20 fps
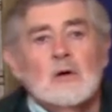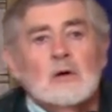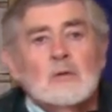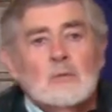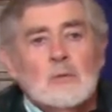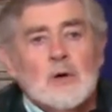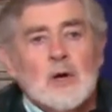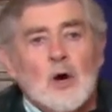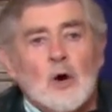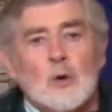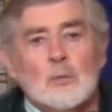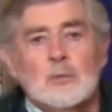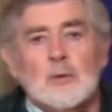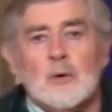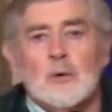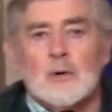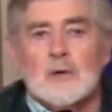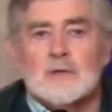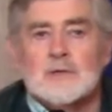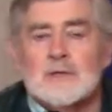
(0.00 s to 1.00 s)
We hope you
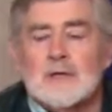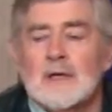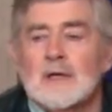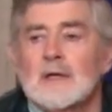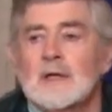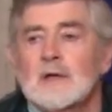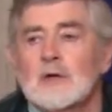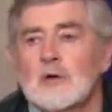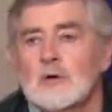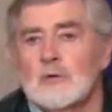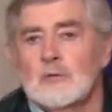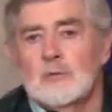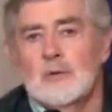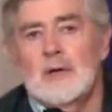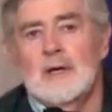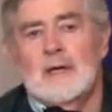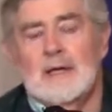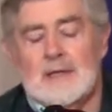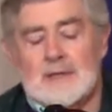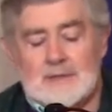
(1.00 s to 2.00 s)
are sending your
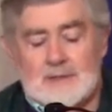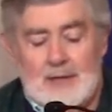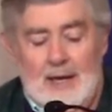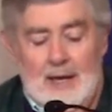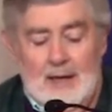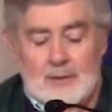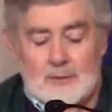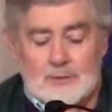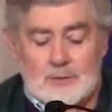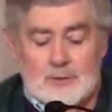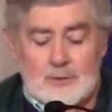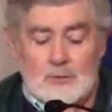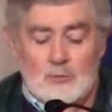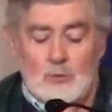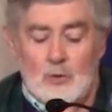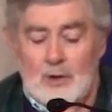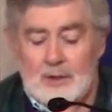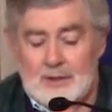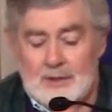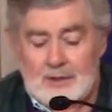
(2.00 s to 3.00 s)
greetings out to
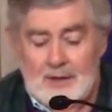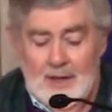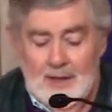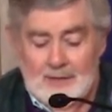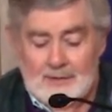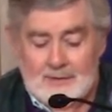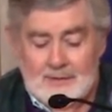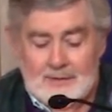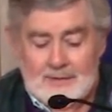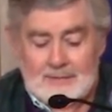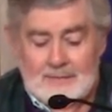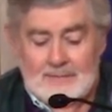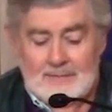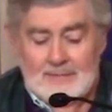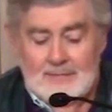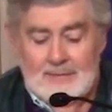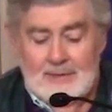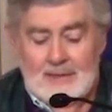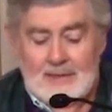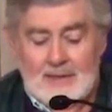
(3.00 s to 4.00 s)
one
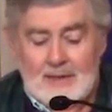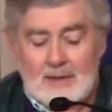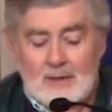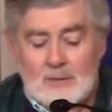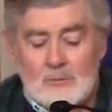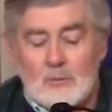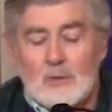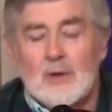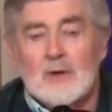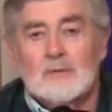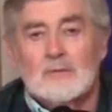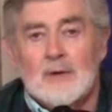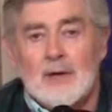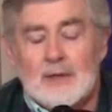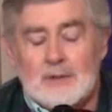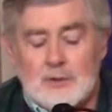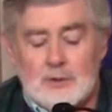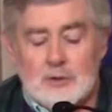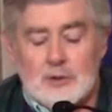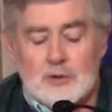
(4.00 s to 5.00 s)
another. We
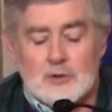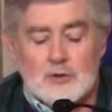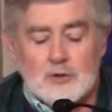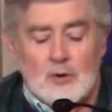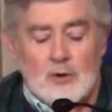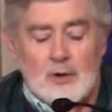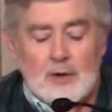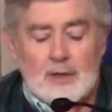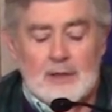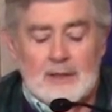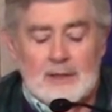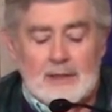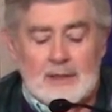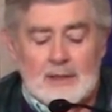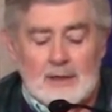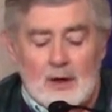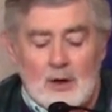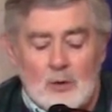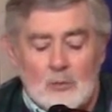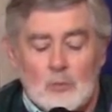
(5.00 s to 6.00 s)
invite you to join in
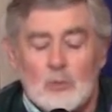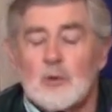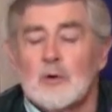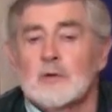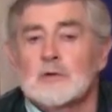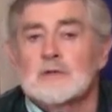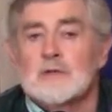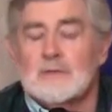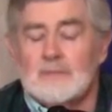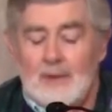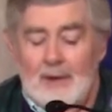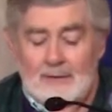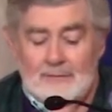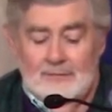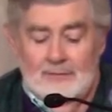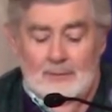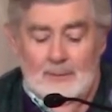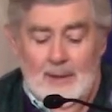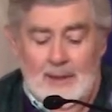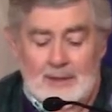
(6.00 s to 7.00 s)
our words of
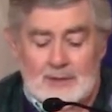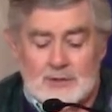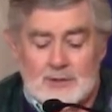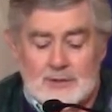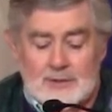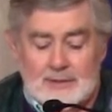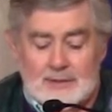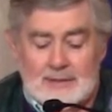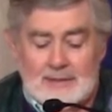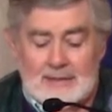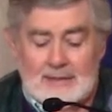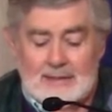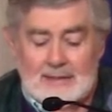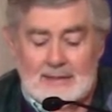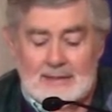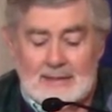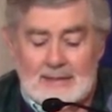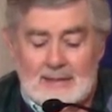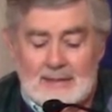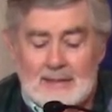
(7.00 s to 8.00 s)
affirmation.
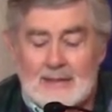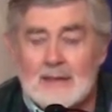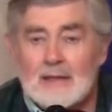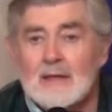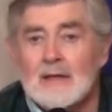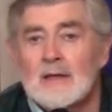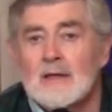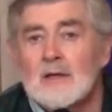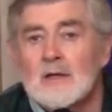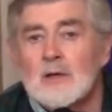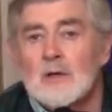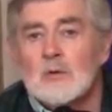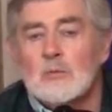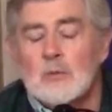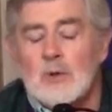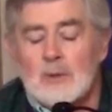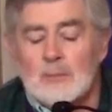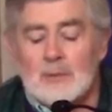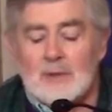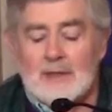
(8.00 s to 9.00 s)

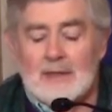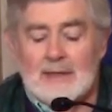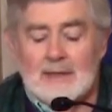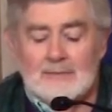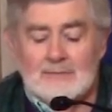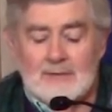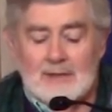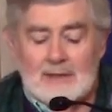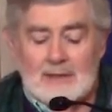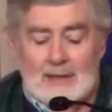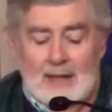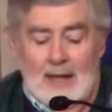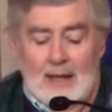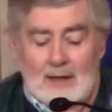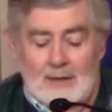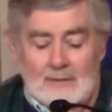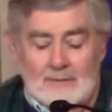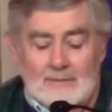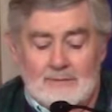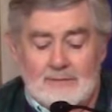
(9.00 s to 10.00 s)
We believe in
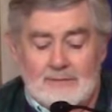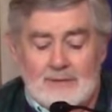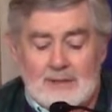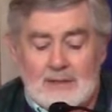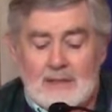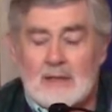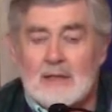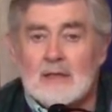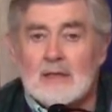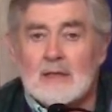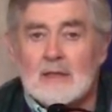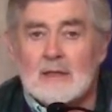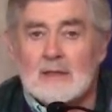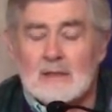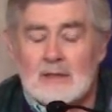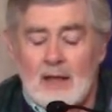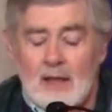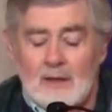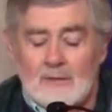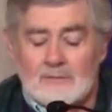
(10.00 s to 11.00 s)
love.
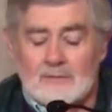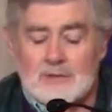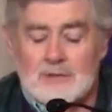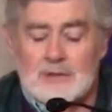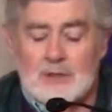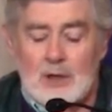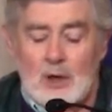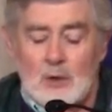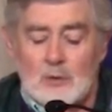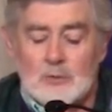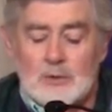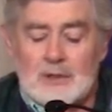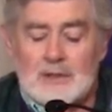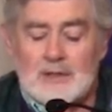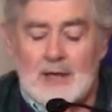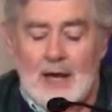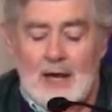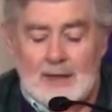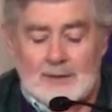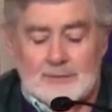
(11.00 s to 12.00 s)
Love is the only
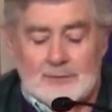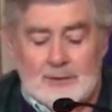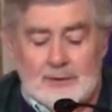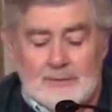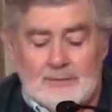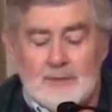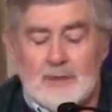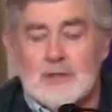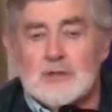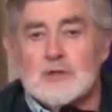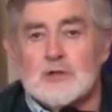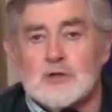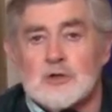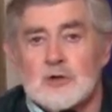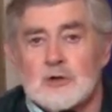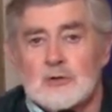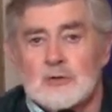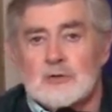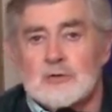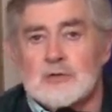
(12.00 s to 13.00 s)
doctrine of this
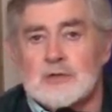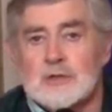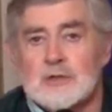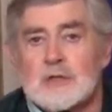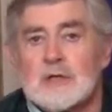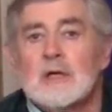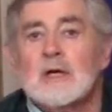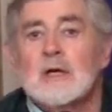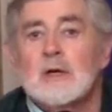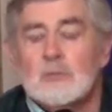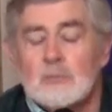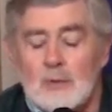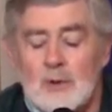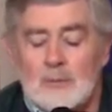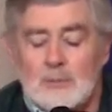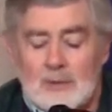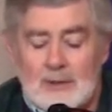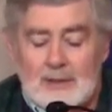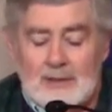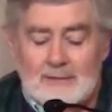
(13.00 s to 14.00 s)
church. We
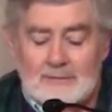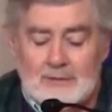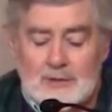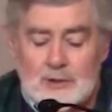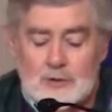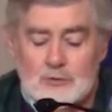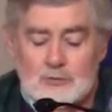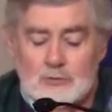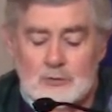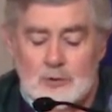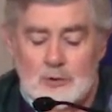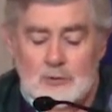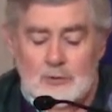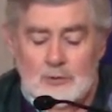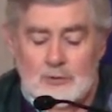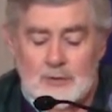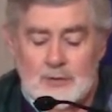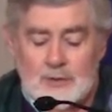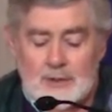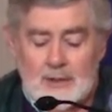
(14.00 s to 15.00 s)
believe in
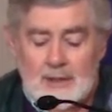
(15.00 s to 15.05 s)
truth.